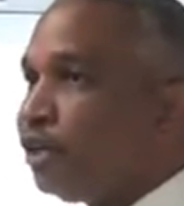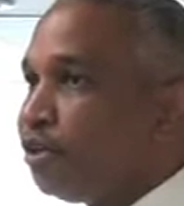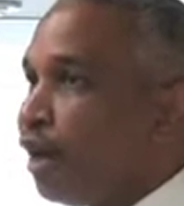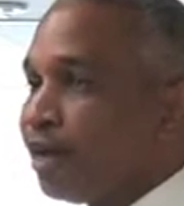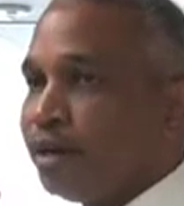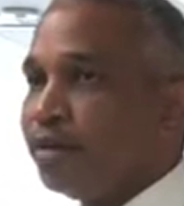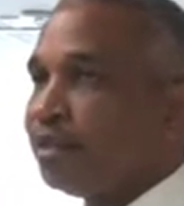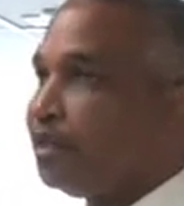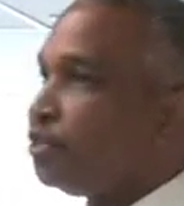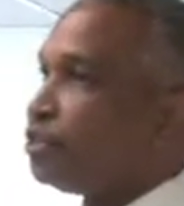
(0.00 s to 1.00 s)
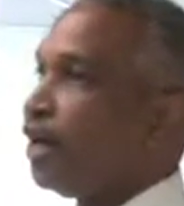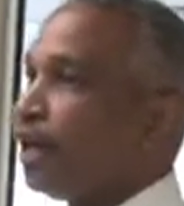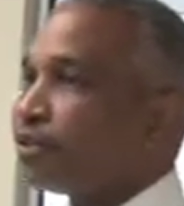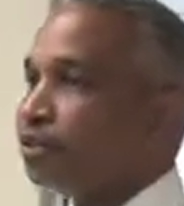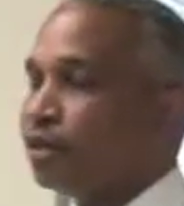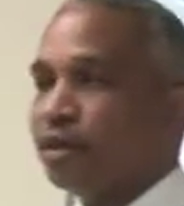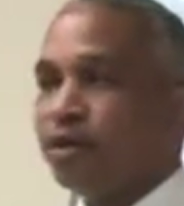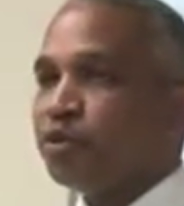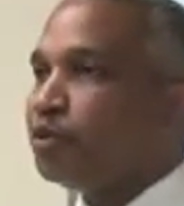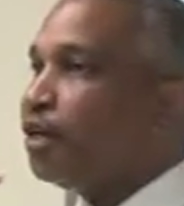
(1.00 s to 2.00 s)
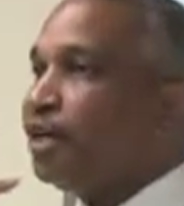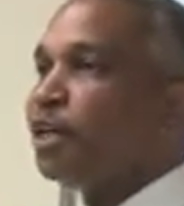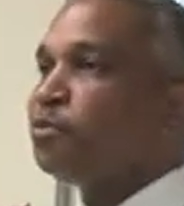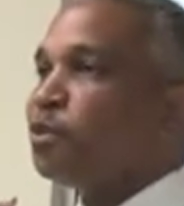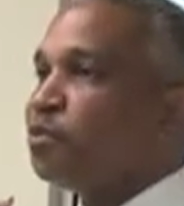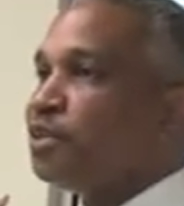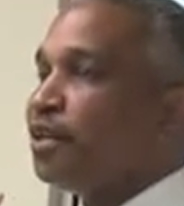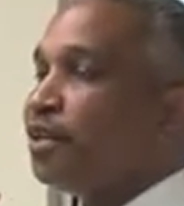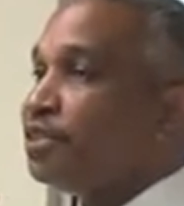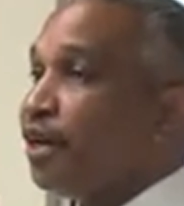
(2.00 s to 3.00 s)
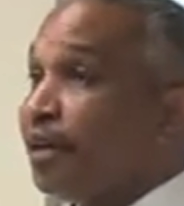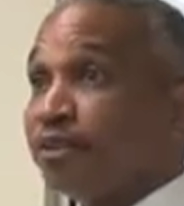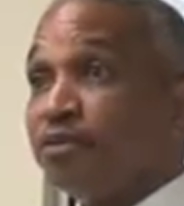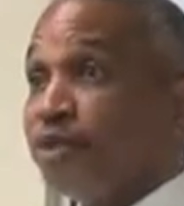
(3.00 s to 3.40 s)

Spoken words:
you got to come get these checks. They're not supposed to be sending checks.